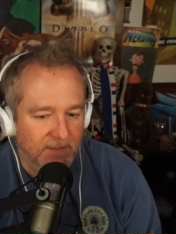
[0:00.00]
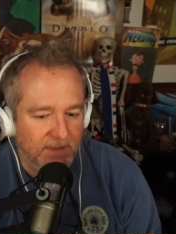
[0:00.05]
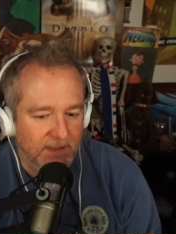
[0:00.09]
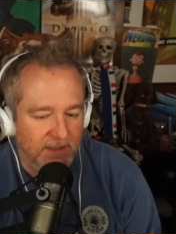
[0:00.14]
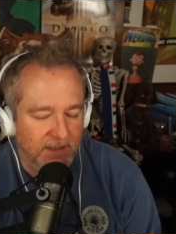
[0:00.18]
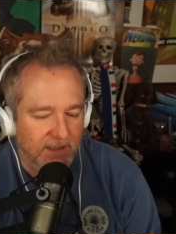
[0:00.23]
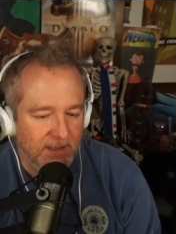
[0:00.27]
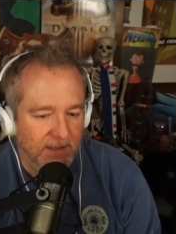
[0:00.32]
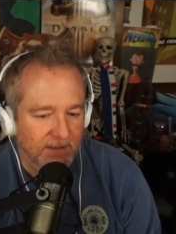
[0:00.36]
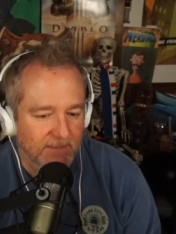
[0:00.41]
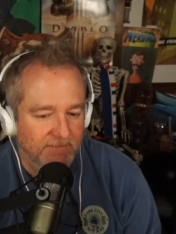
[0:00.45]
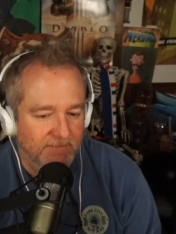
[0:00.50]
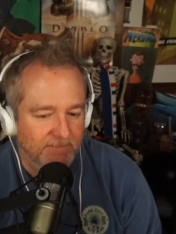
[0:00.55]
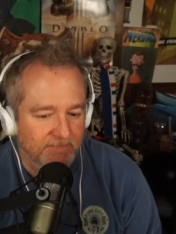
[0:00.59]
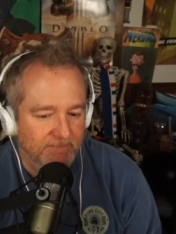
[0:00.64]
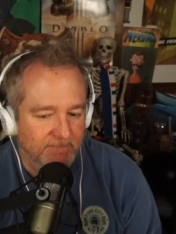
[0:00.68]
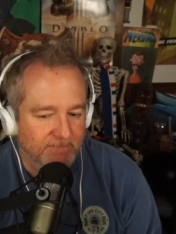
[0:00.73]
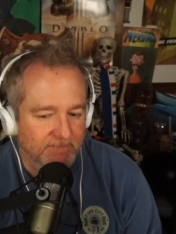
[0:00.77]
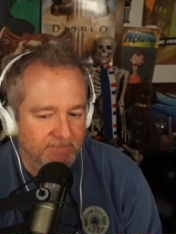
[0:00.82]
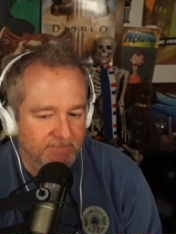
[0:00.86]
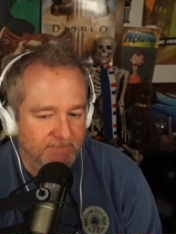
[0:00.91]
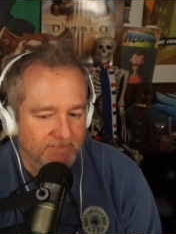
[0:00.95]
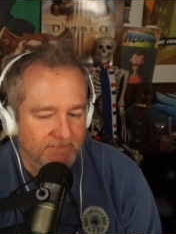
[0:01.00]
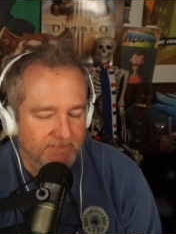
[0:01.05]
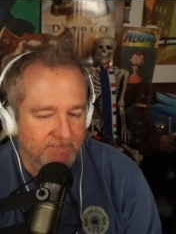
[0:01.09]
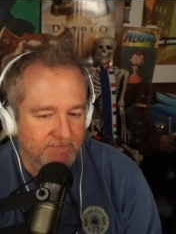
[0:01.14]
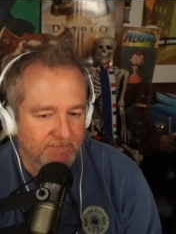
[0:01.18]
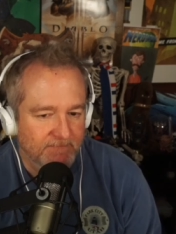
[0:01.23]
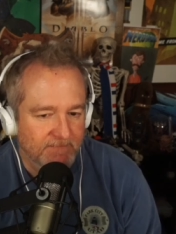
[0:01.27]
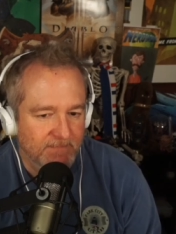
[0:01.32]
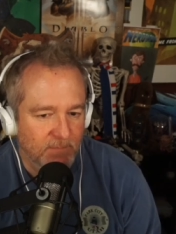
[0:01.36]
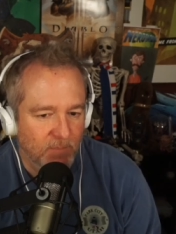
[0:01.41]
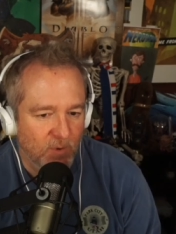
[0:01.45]
But um,
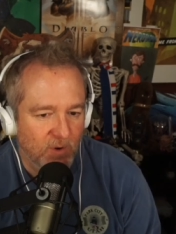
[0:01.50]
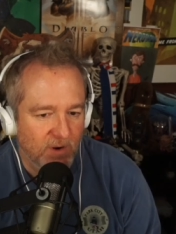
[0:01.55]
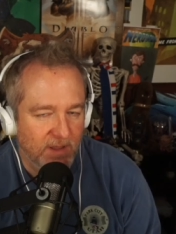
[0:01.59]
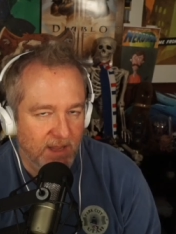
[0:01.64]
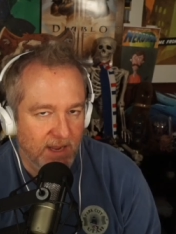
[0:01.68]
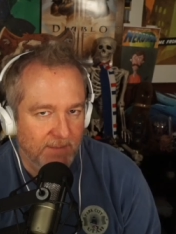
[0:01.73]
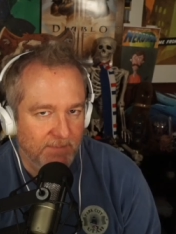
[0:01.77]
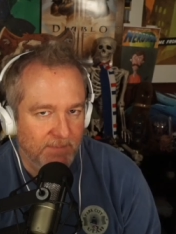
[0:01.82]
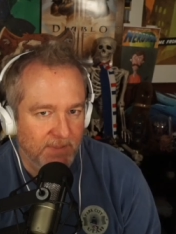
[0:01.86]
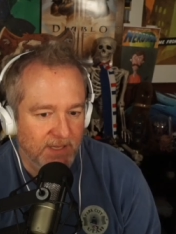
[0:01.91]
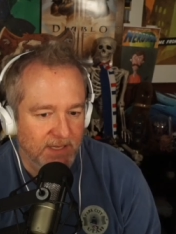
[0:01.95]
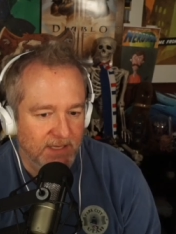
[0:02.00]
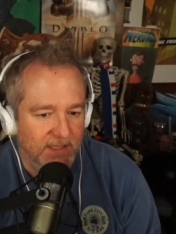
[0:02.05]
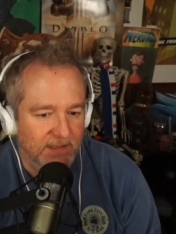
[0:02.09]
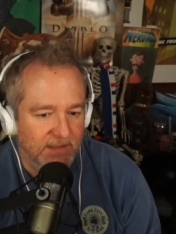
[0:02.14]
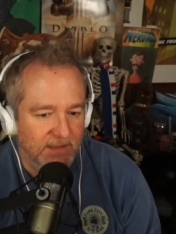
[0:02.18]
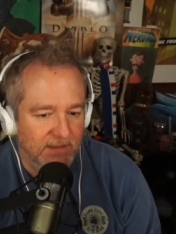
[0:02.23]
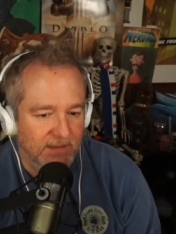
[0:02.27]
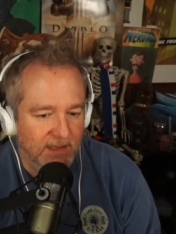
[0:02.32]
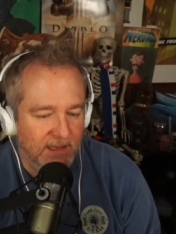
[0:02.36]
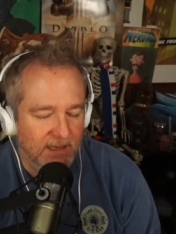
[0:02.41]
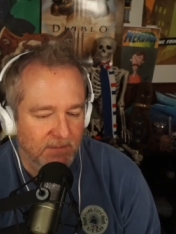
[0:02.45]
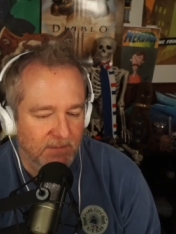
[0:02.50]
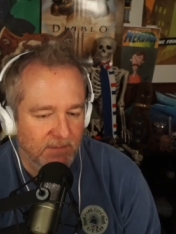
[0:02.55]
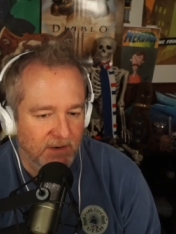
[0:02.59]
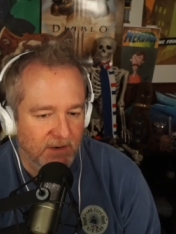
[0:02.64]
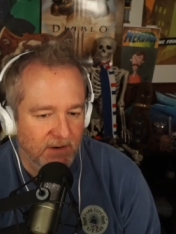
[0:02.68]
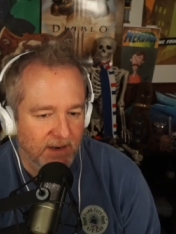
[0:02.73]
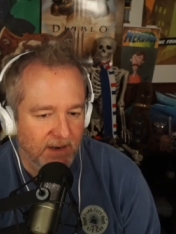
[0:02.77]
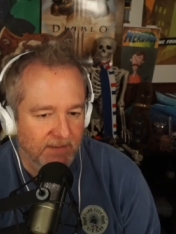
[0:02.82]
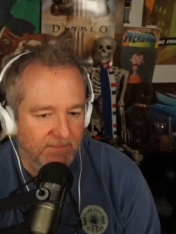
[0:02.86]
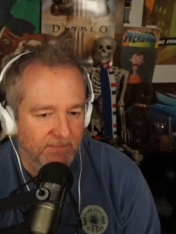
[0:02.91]
yeah, more of that, please. That'd be great.